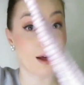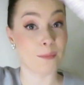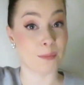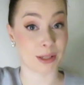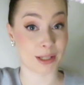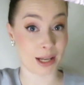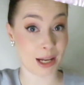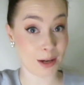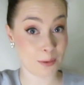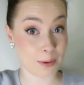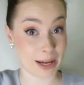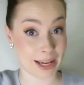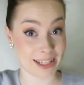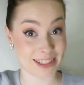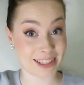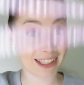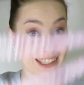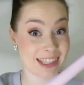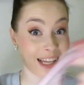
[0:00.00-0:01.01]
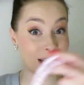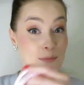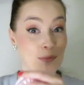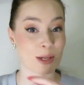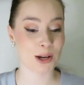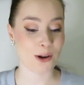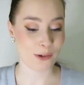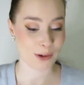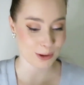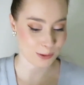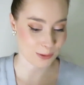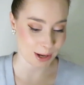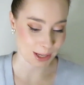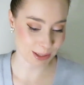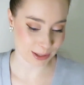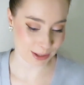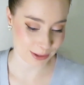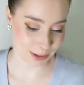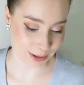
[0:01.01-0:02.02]
But anyway, just let me know if you
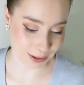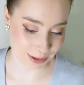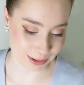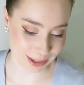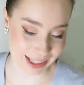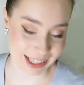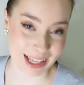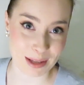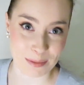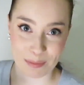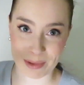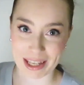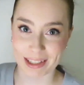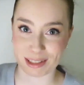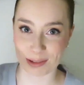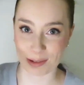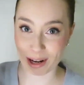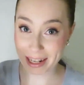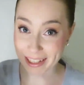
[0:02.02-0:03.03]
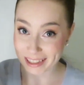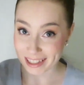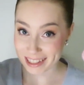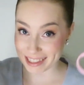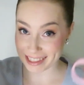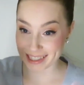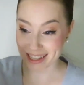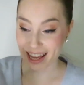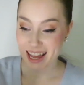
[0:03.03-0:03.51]
want to see me try this,